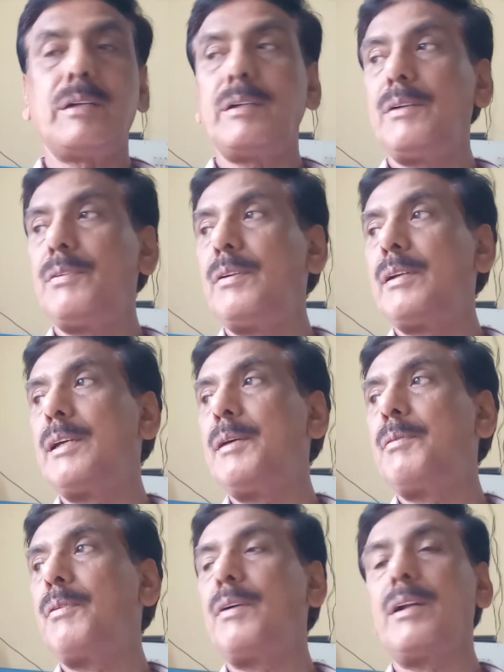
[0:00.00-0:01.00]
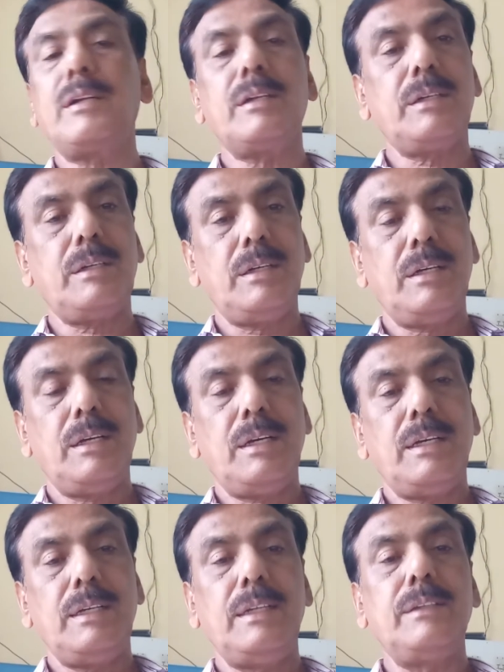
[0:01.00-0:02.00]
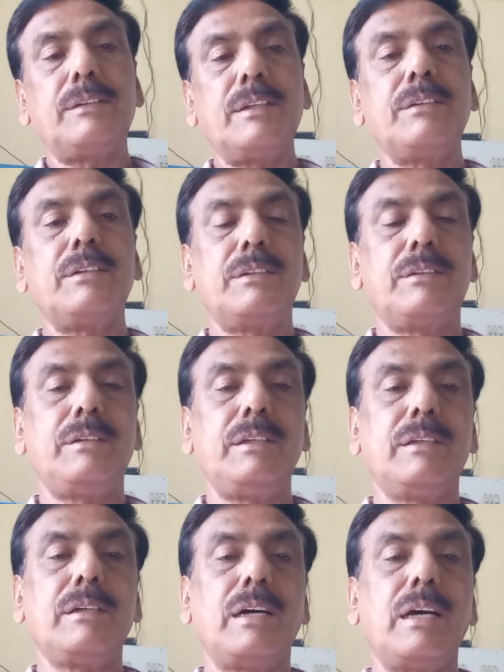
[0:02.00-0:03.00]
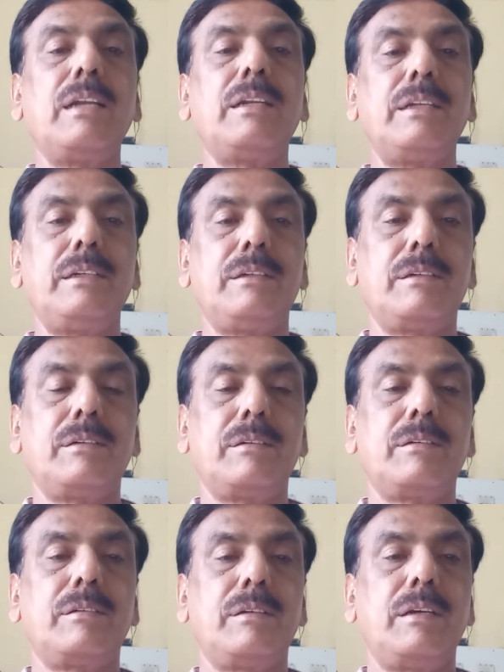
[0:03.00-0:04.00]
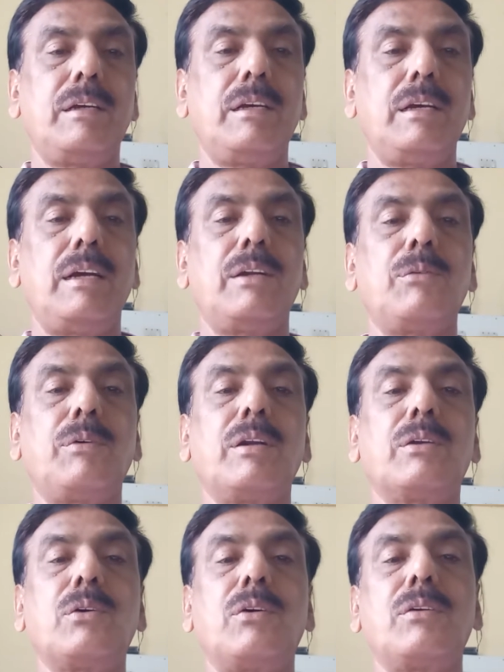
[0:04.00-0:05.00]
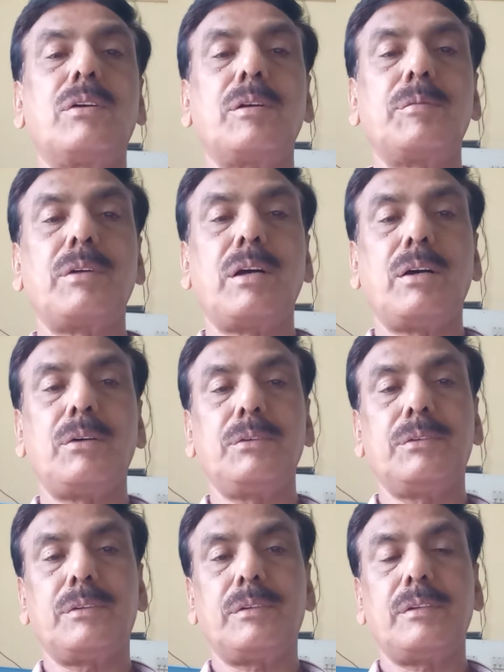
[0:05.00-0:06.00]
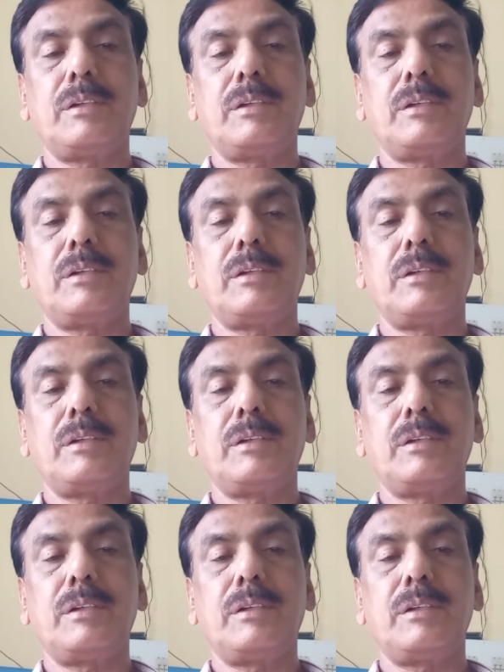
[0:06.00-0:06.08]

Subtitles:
if you keep one incense stick unlit at one corner of the house,